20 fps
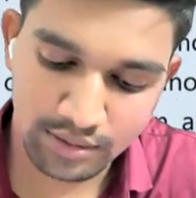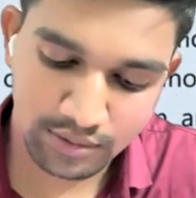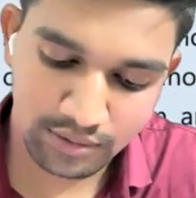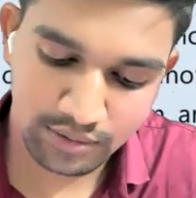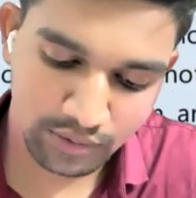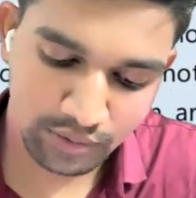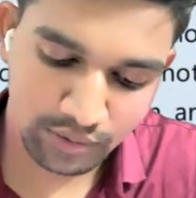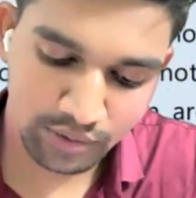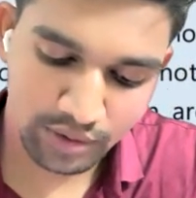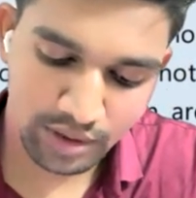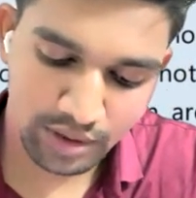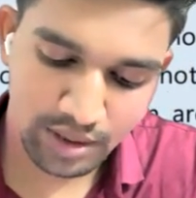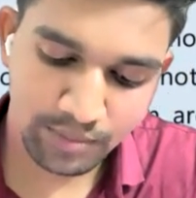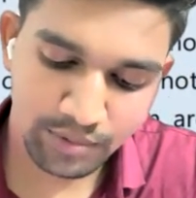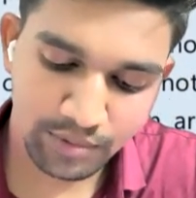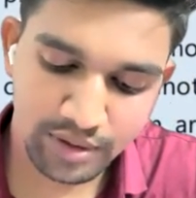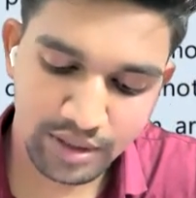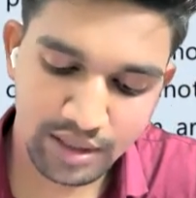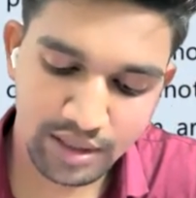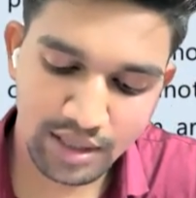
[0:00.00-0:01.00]
So
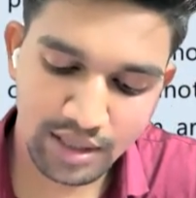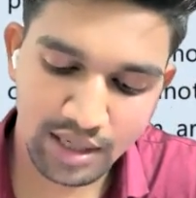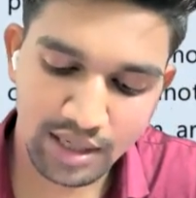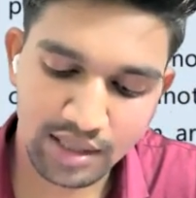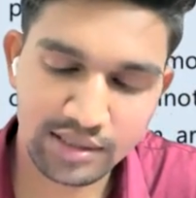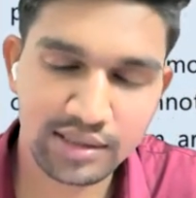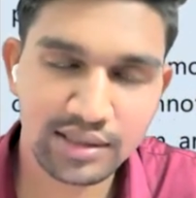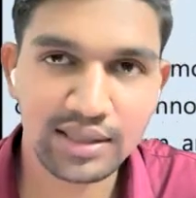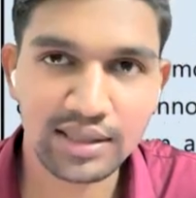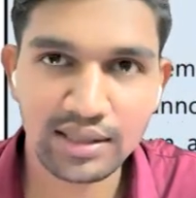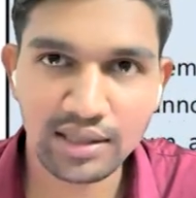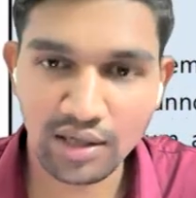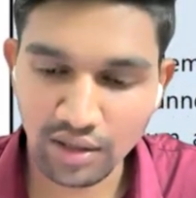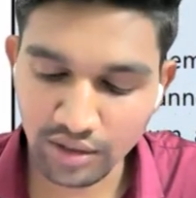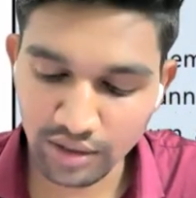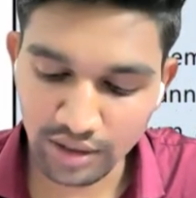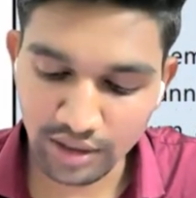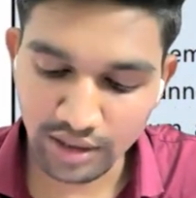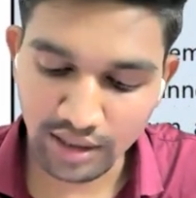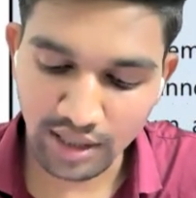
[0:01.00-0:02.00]
YAML has this
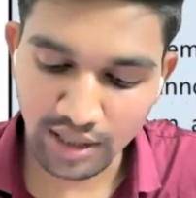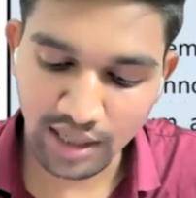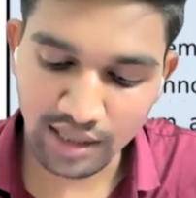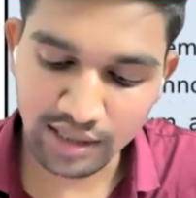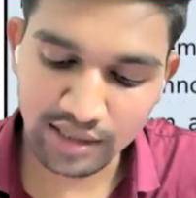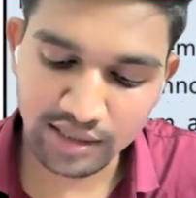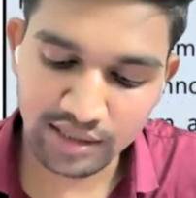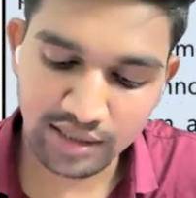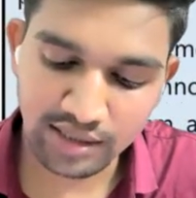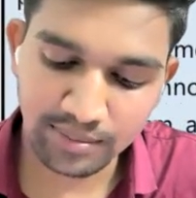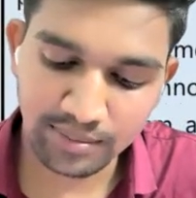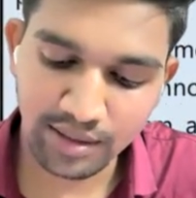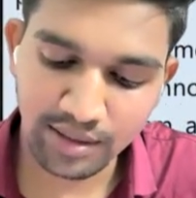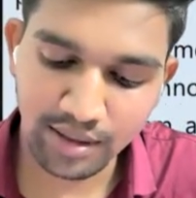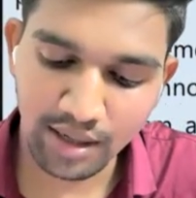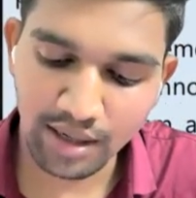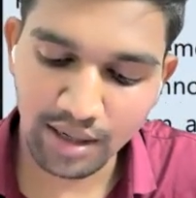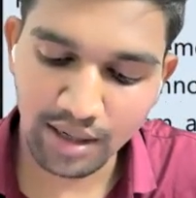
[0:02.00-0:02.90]
content at the same time.